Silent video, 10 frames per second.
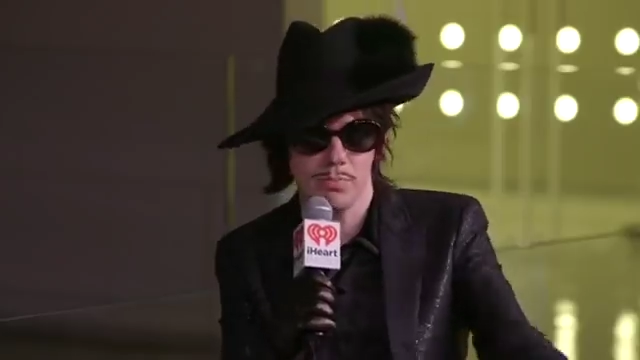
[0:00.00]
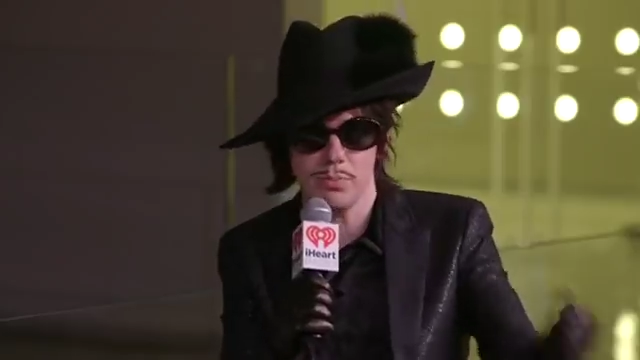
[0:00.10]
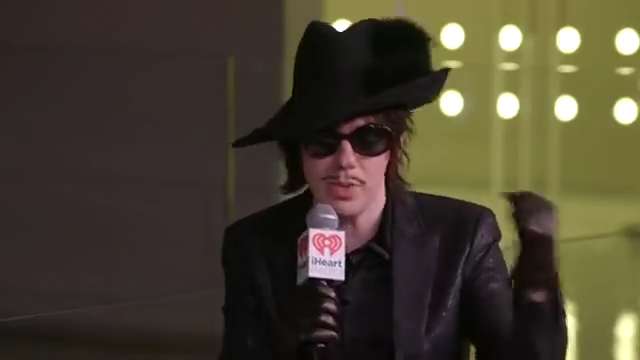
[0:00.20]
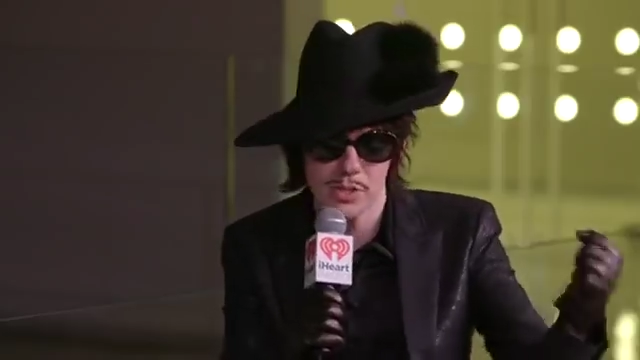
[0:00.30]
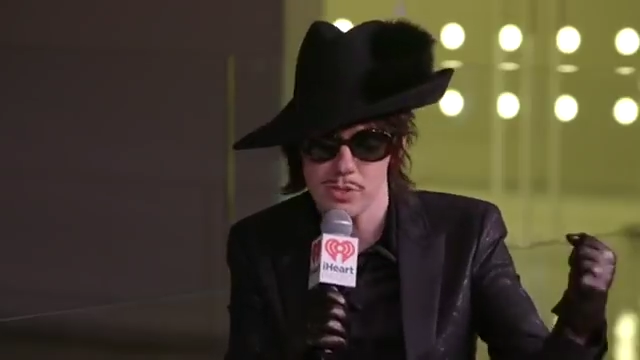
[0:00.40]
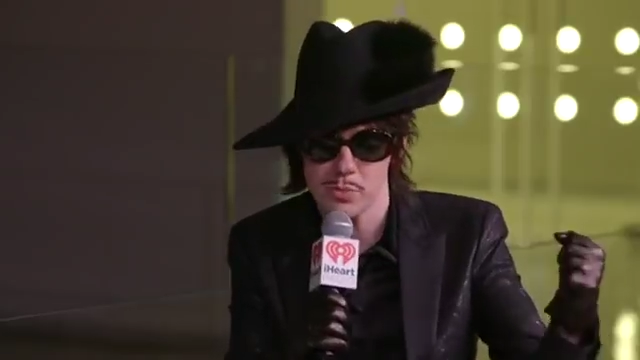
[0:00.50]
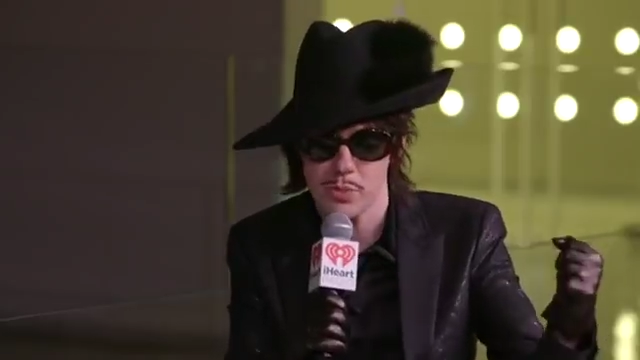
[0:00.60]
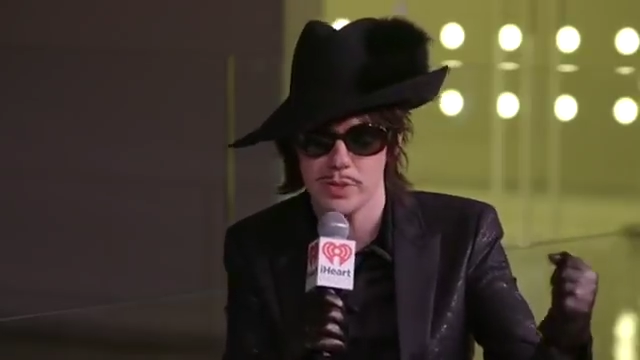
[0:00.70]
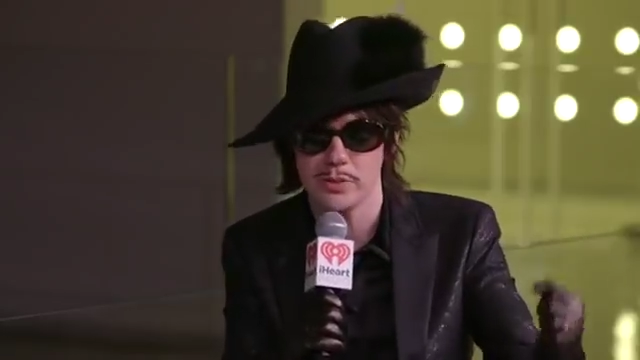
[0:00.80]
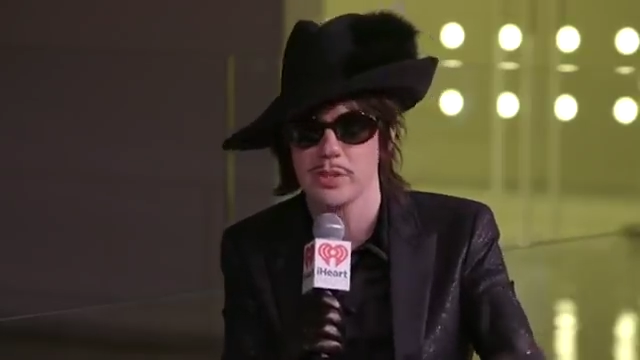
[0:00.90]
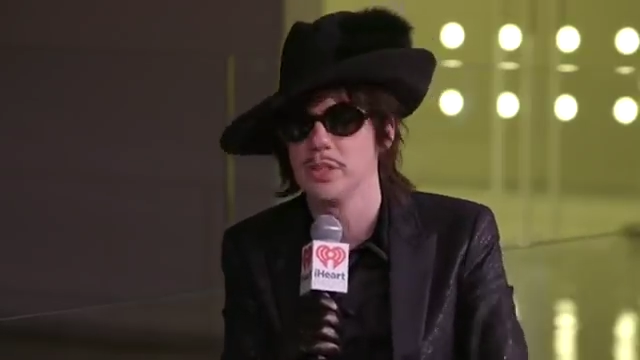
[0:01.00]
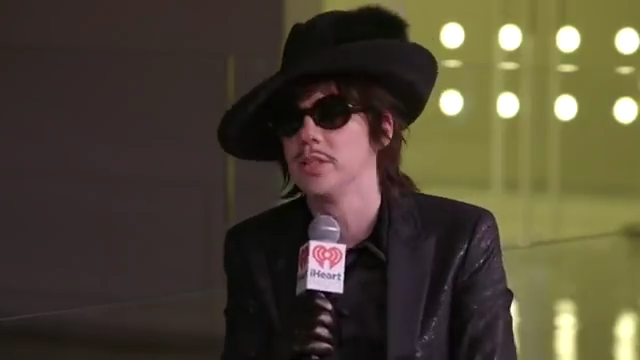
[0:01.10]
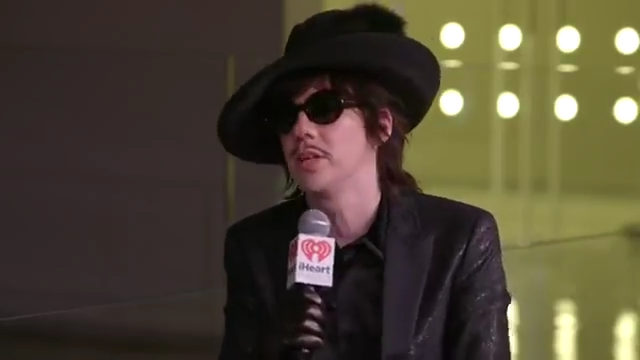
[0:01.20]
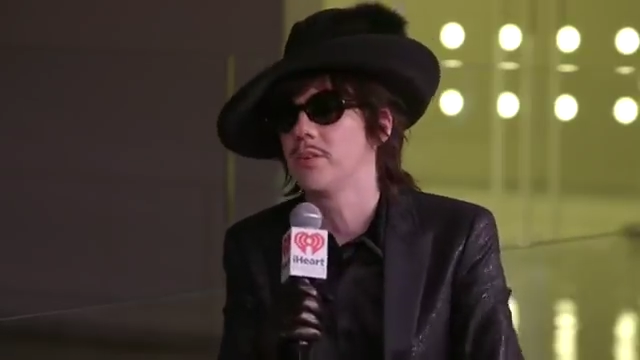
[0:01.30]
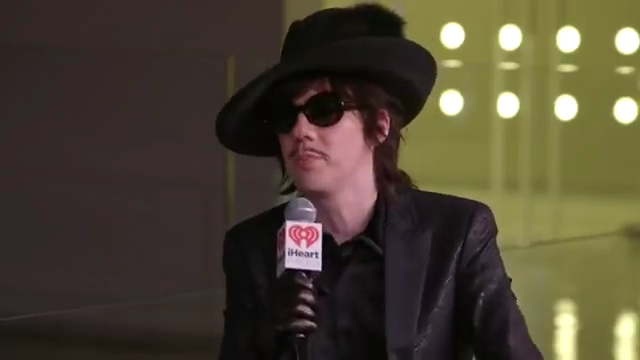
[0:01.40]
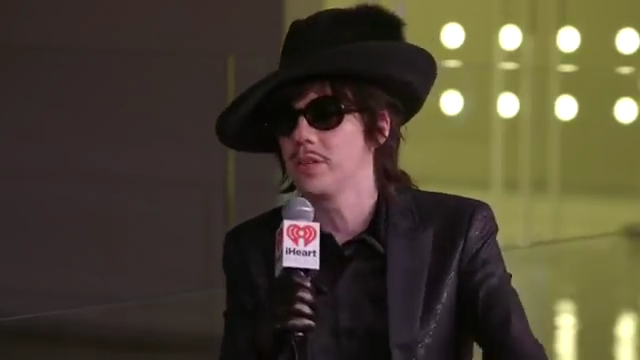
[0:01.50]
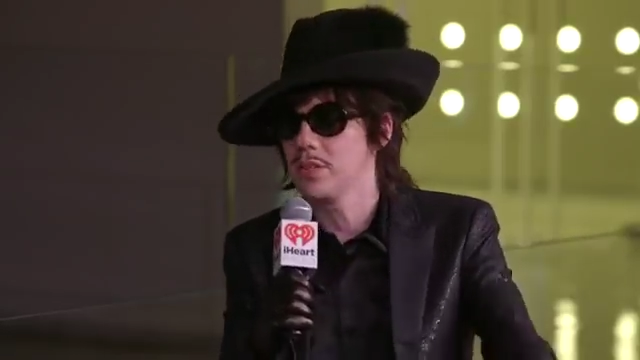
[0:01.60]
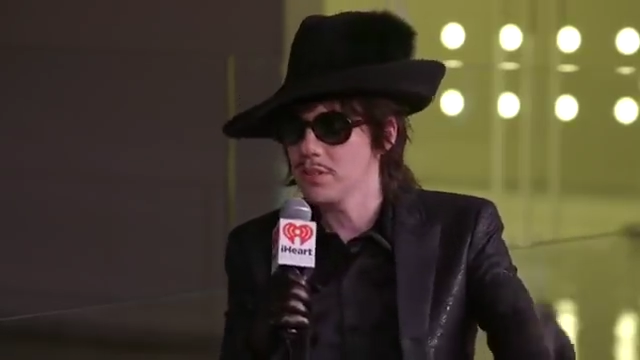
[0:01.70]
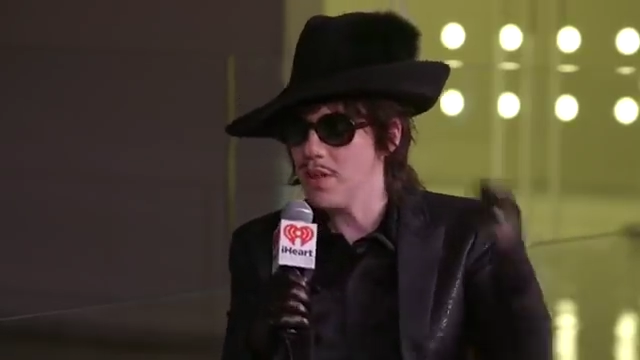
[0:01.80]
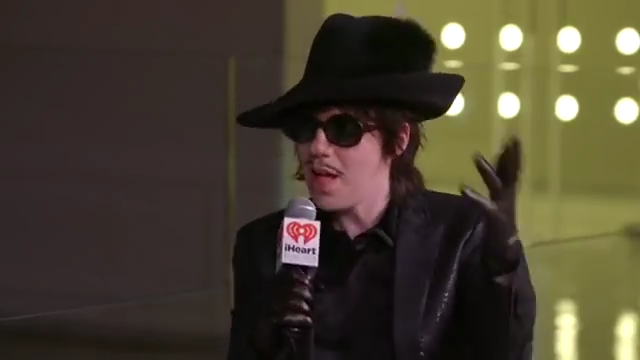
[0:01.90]
Brussels sprouts and everybody
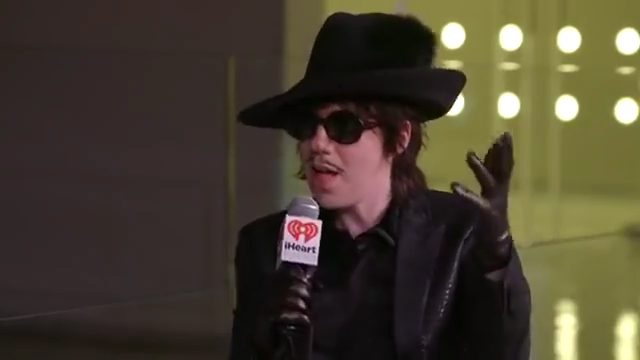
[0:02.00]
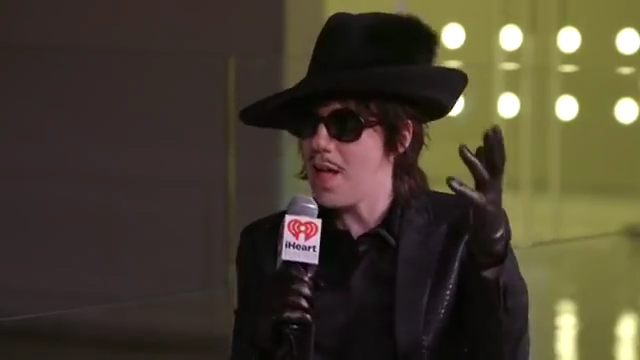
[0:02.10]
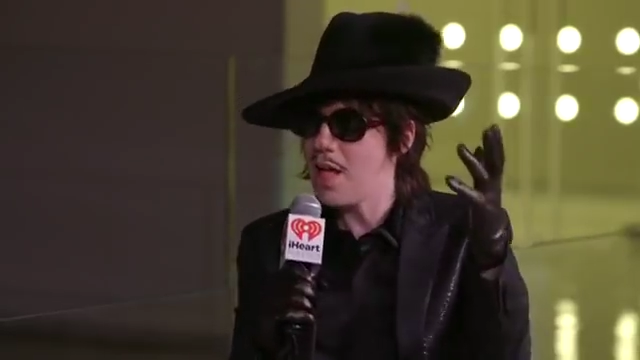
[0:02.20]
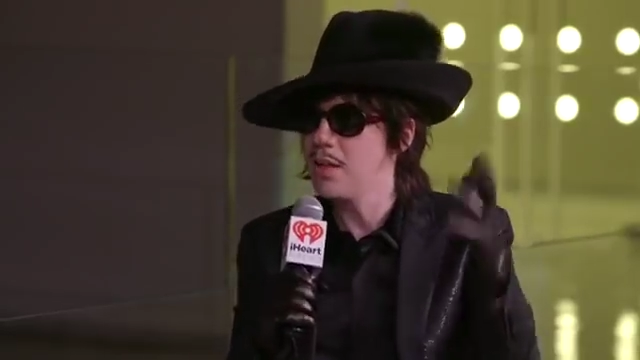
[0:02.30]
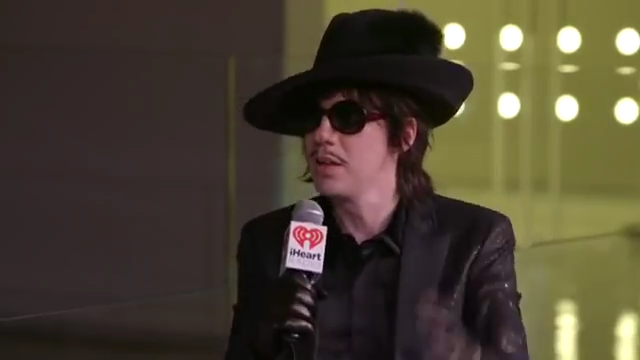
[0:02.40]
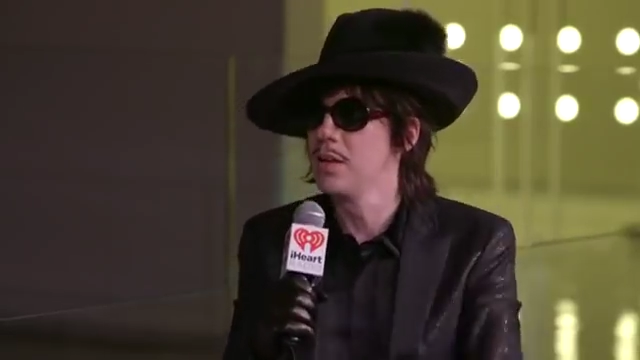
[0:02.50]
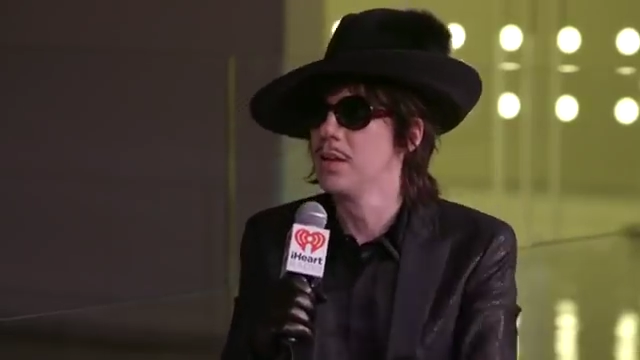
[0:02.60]
goes, ah!